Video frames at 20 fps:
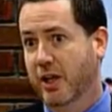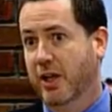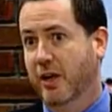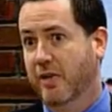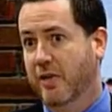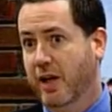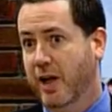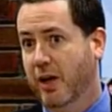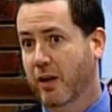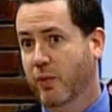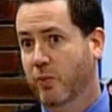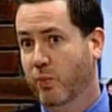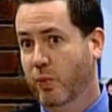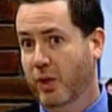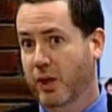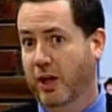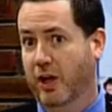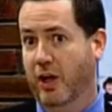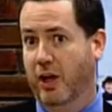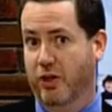that
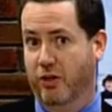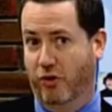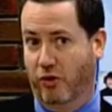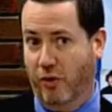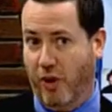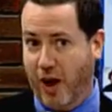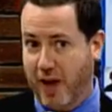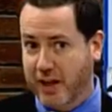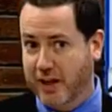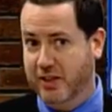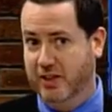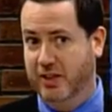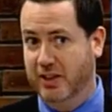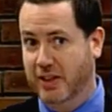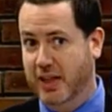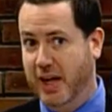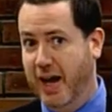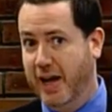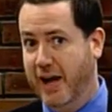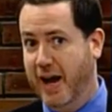we are trying to
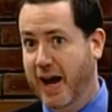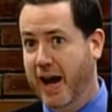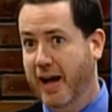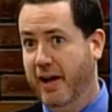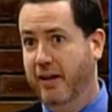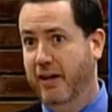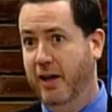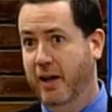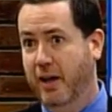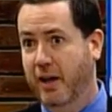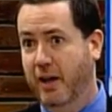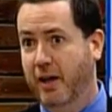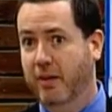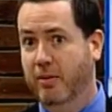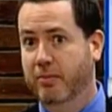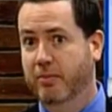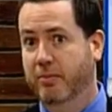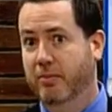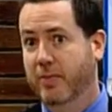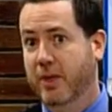get at
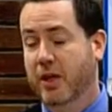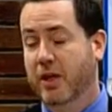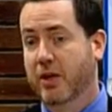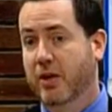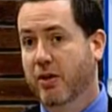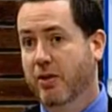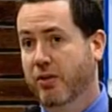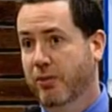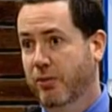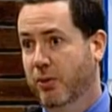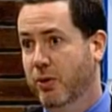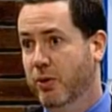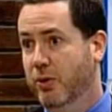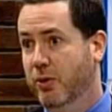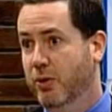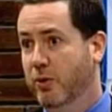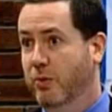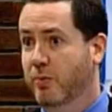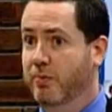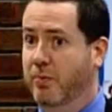um,
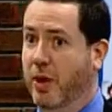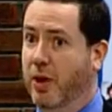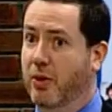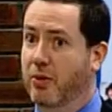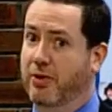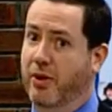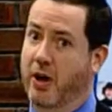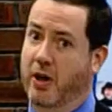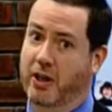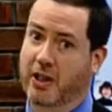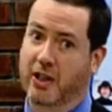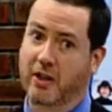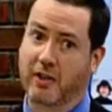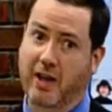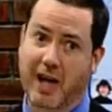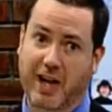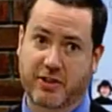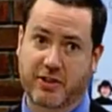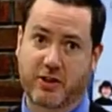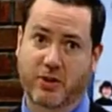through both
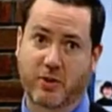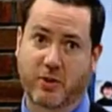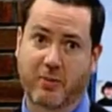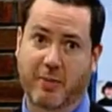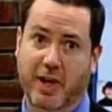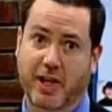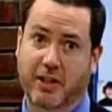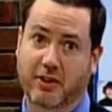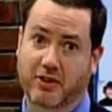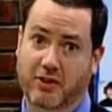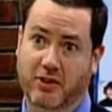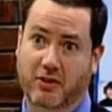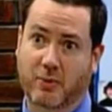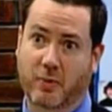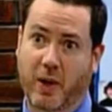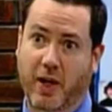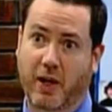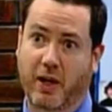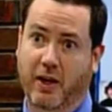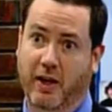archaeological remains as
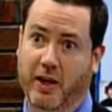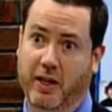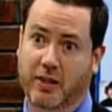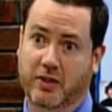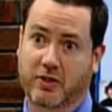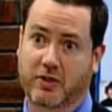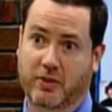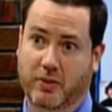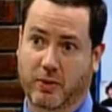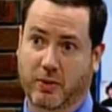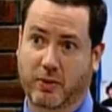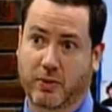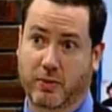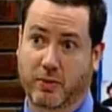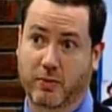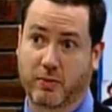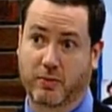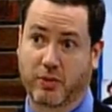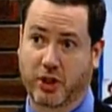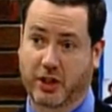well as through
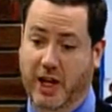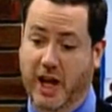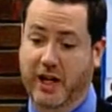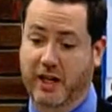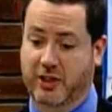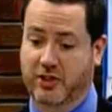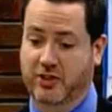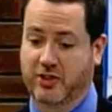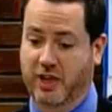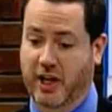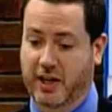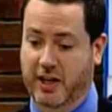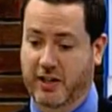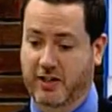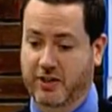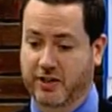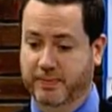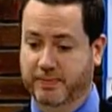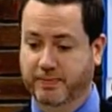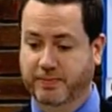genetic
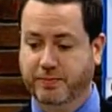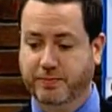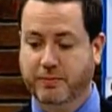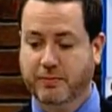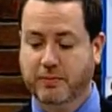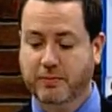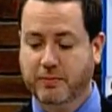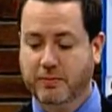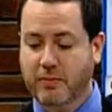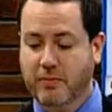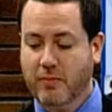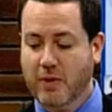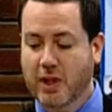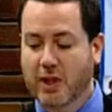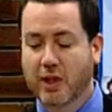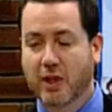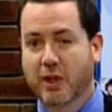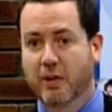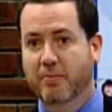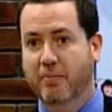studies.
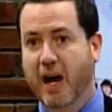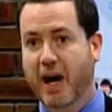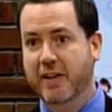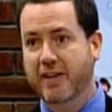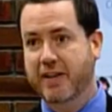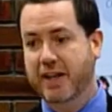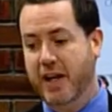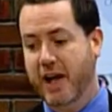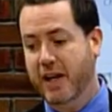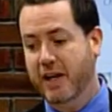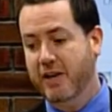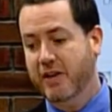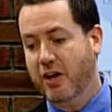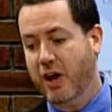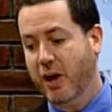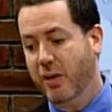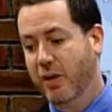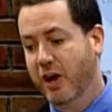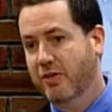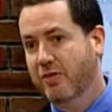By the end,
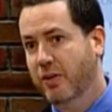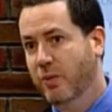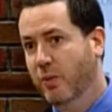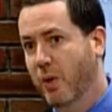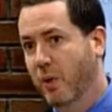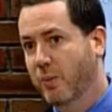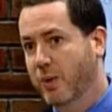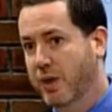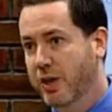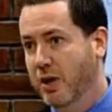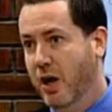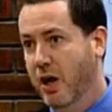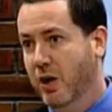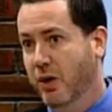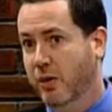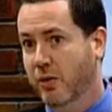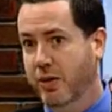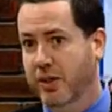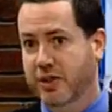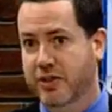however, what we
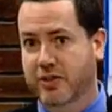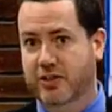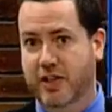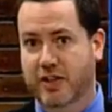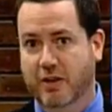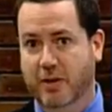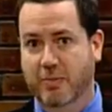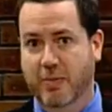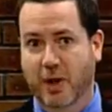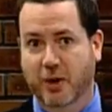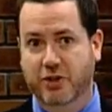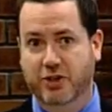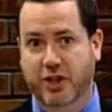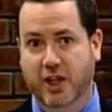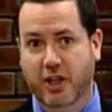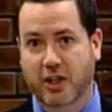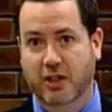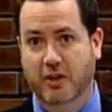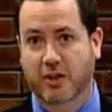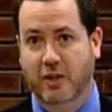know is that the
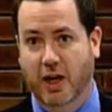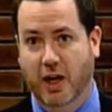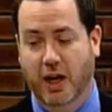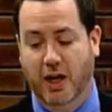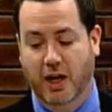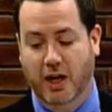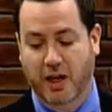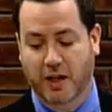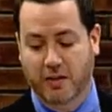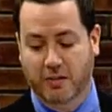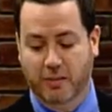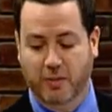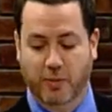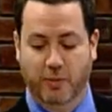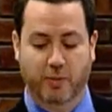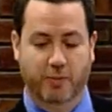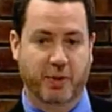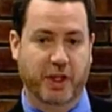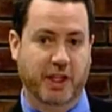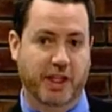Moche, uh,
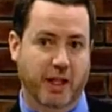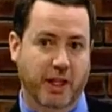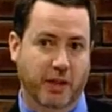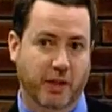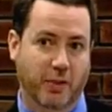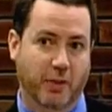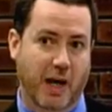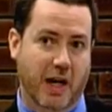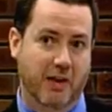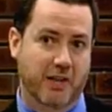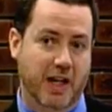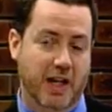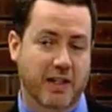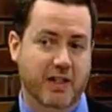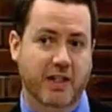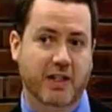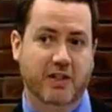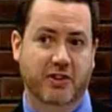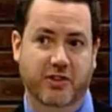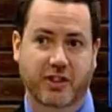beginning around
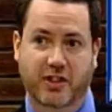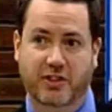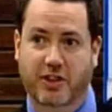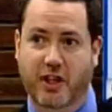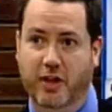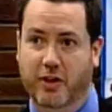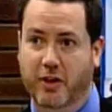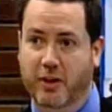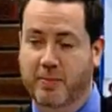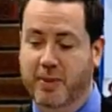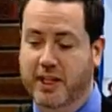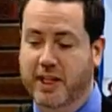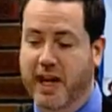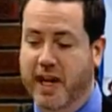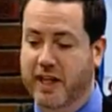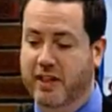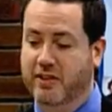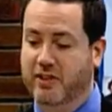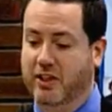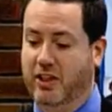AD 600,
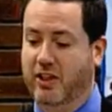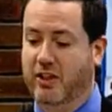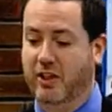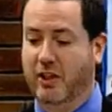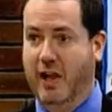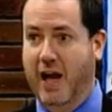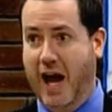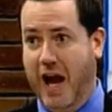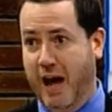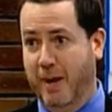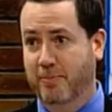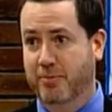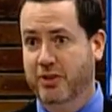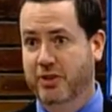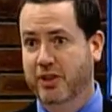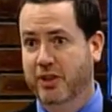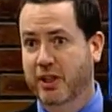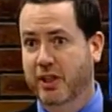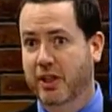began to collapse,